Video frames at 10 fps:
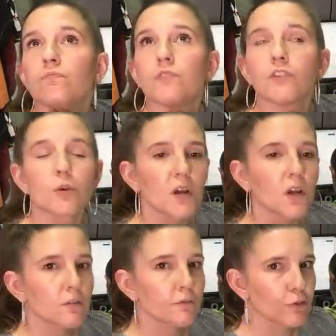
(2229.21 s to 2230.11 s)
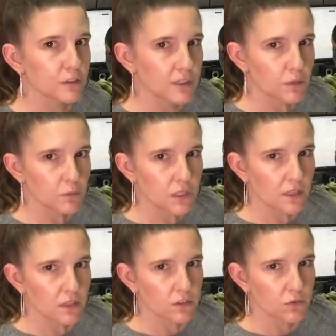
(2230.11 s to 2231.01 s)
So we are full-time
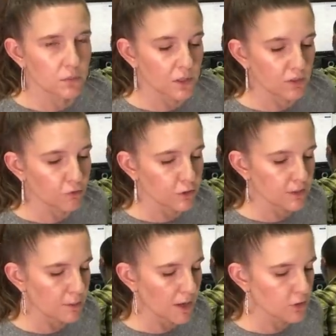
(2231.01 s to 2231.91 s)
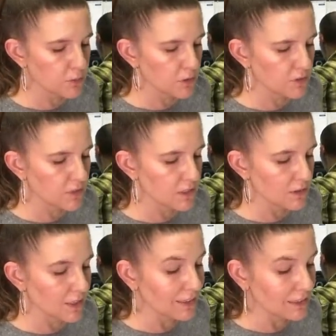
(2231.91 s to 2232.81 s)
resellers. We put in full-time hours, both of us
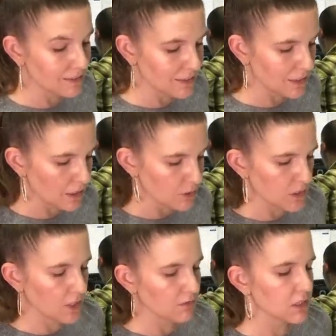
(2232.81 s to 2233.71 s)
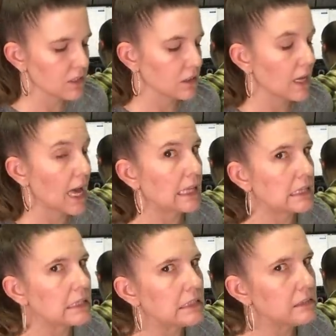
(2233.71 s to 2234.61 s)
at least eight hours a day reselling, at
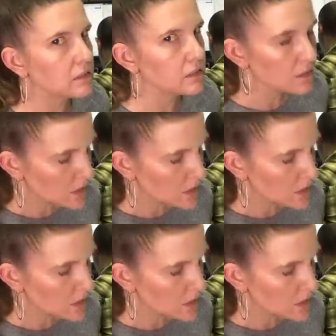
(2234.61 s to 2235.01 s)
least.